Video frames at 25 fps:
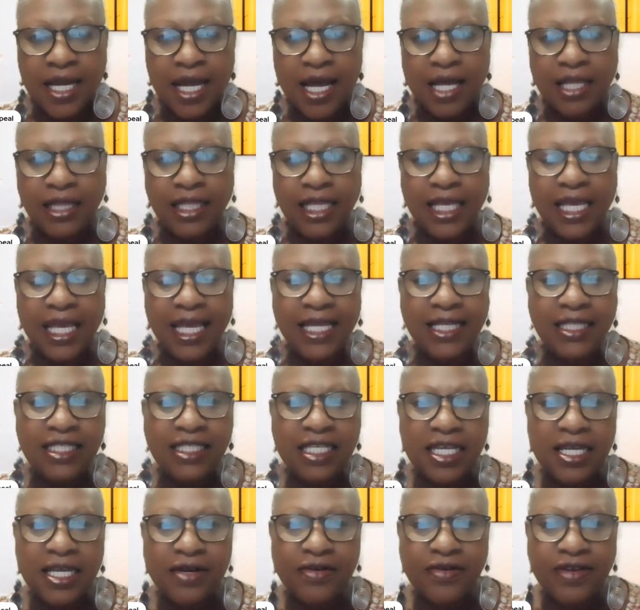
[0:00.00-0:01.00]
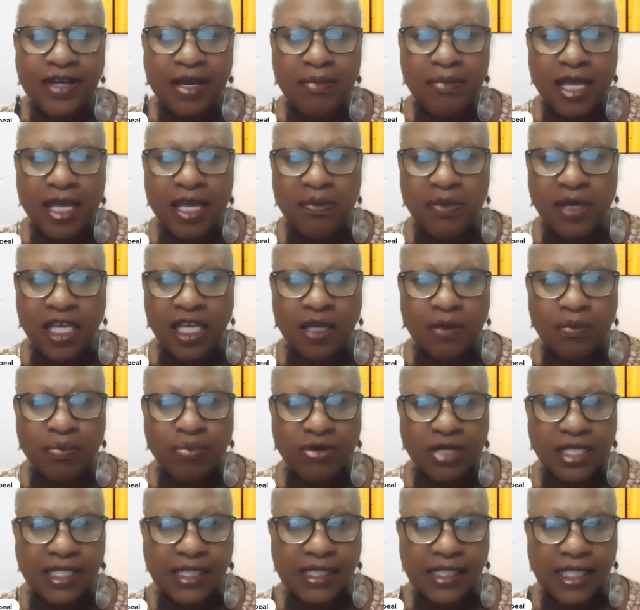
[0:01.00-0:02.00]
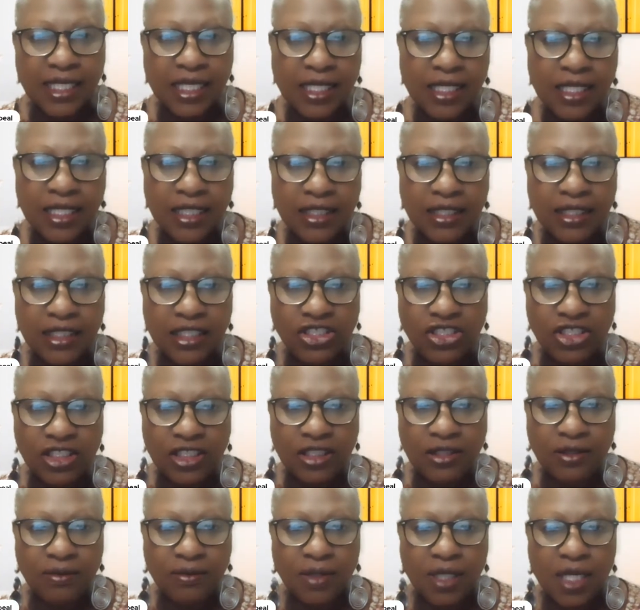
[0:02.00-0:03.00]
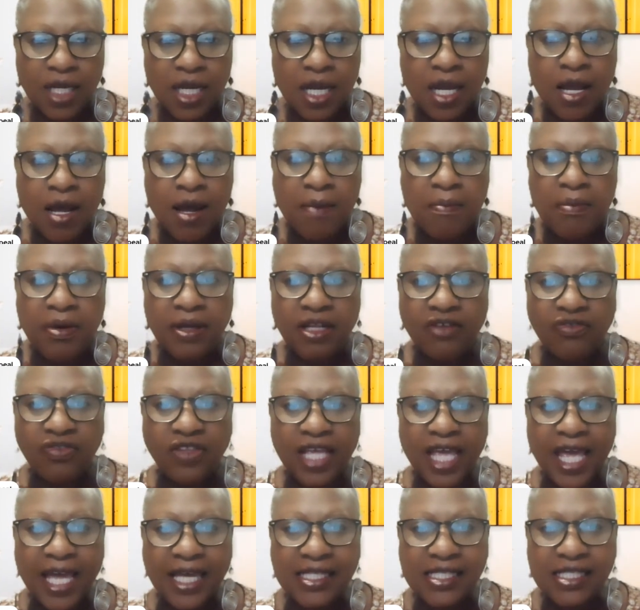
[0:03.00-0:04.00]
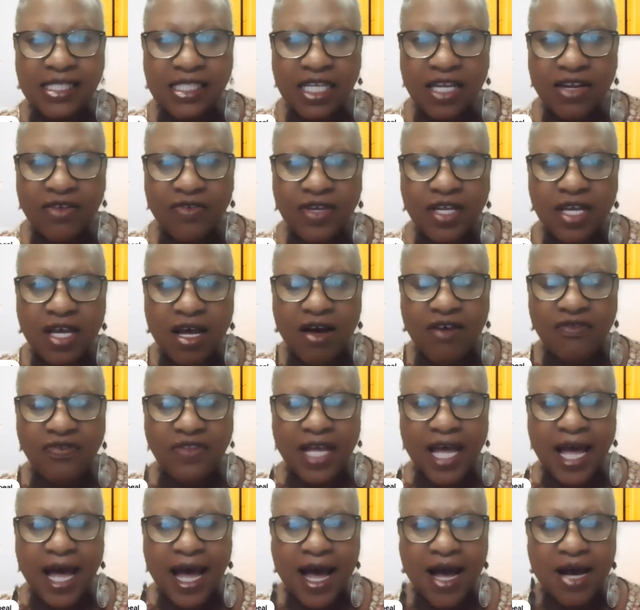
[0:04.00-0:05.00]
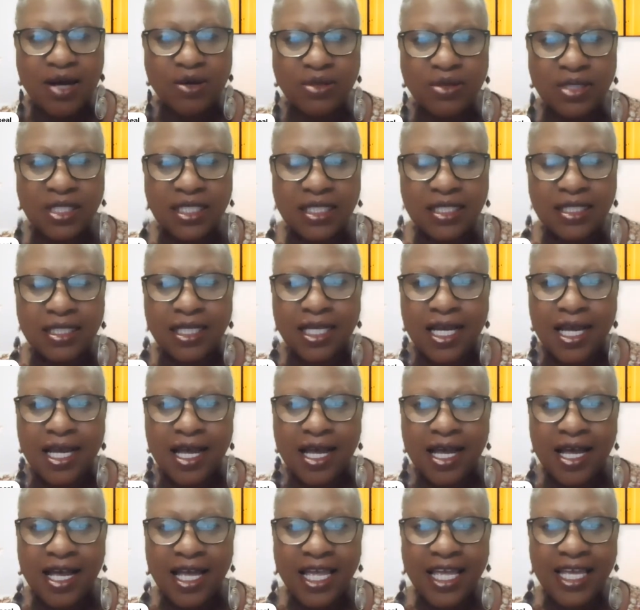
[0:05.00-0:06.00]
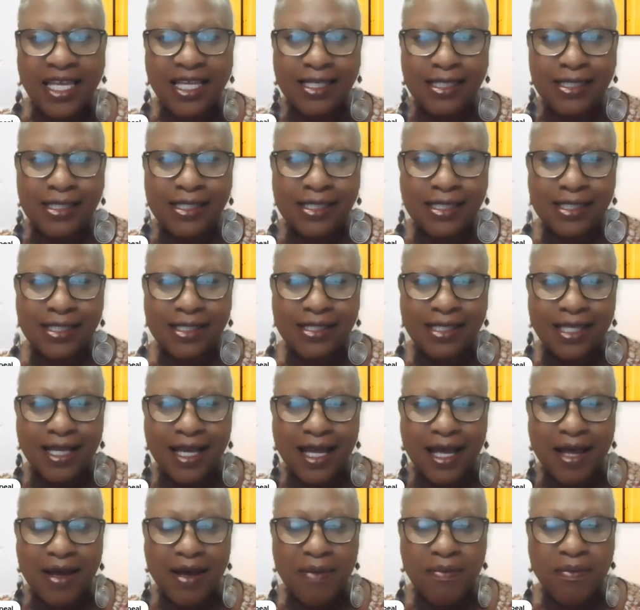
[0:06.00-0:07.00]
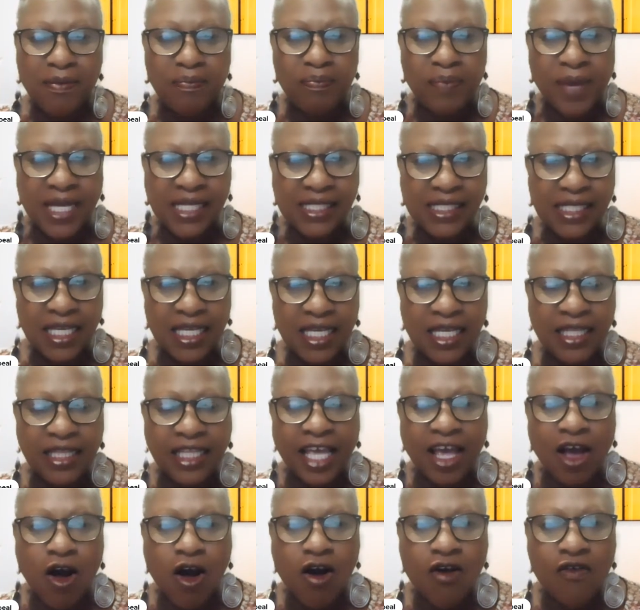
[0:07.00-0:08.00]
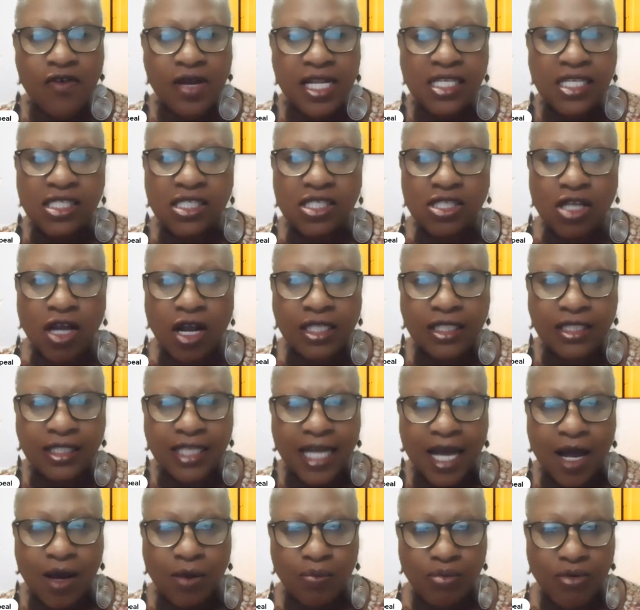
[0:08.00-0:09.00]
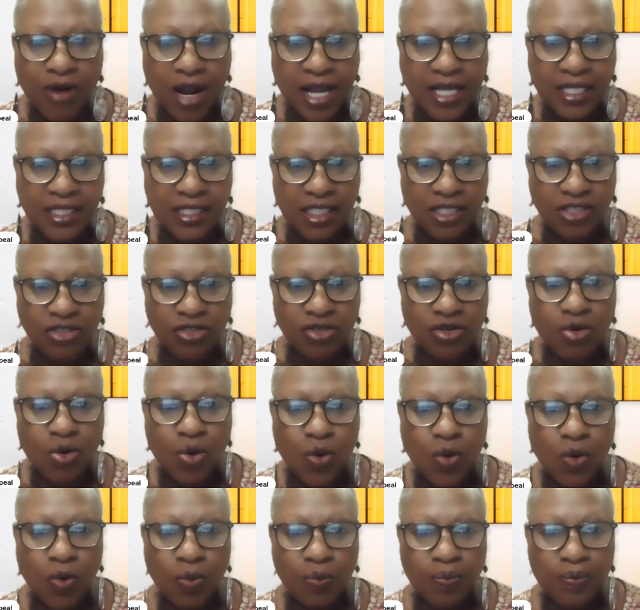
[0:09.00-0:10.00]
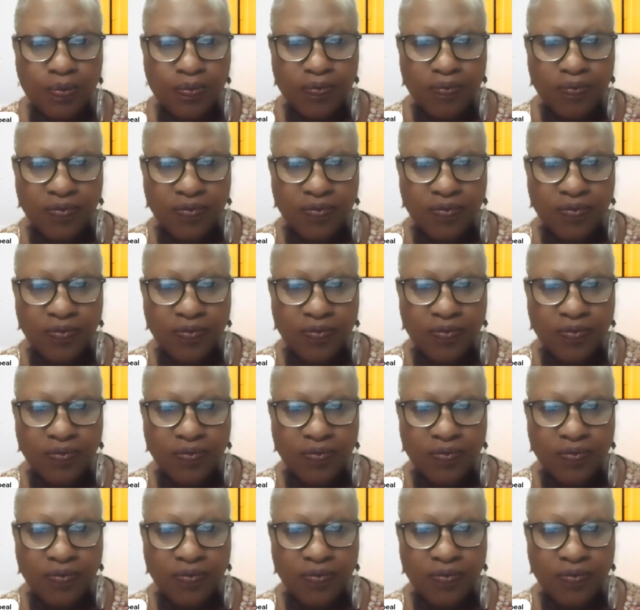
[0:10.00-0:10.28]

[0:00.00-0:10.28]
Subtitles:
the interior may be in pristine condition, but if the exterior of the house is messy, they already start down pricing your home.